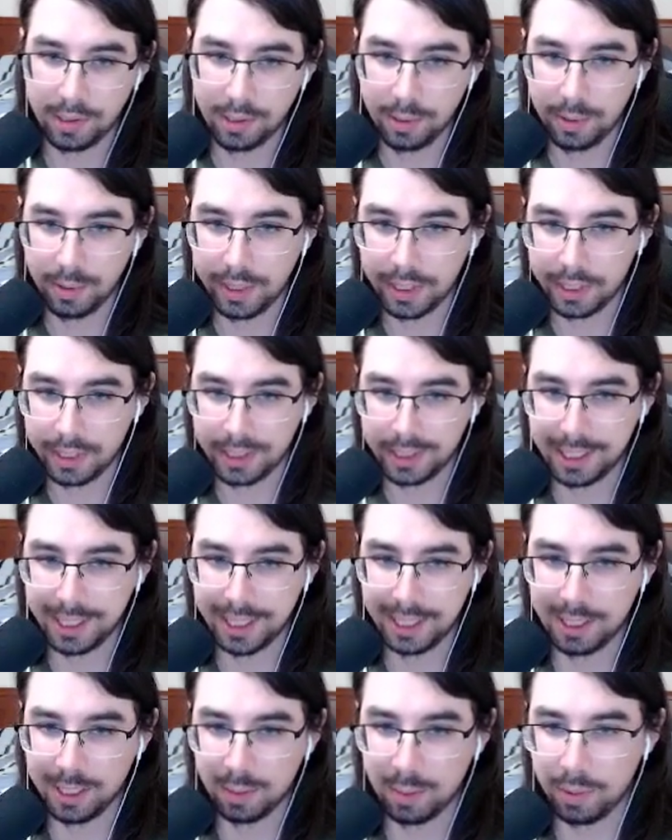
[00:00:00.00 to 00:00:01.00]
with your
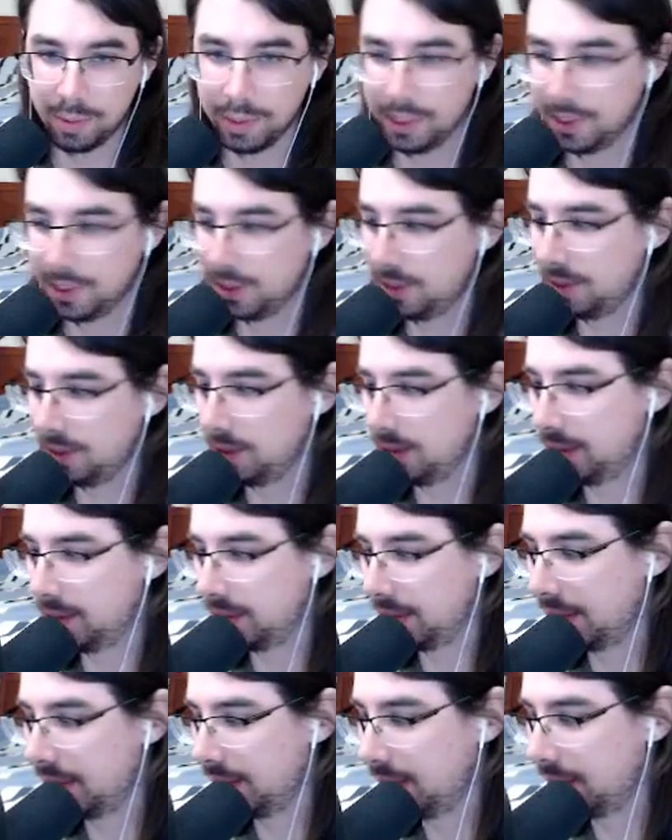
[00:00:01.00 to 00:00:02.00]
channel points? You
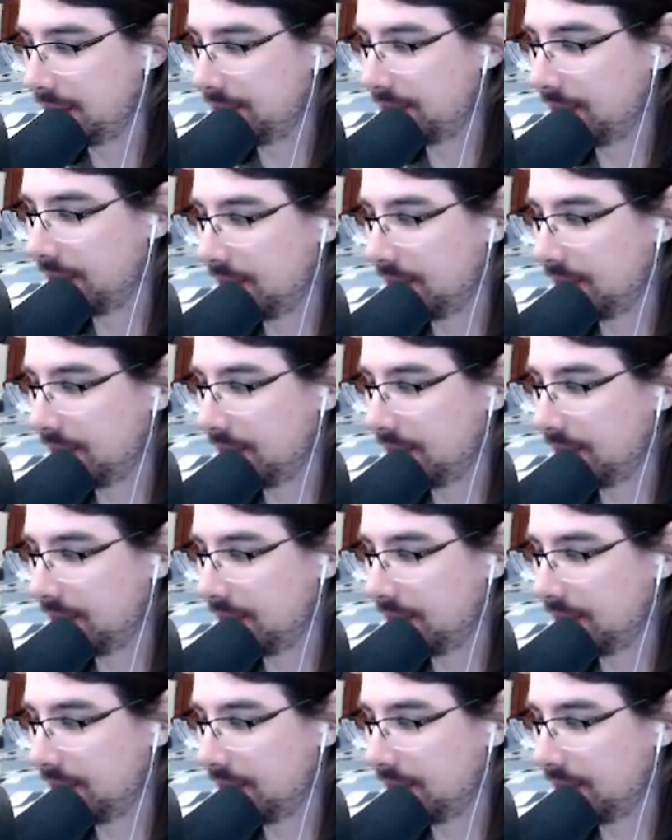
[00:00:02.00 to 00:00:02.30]
just get to feel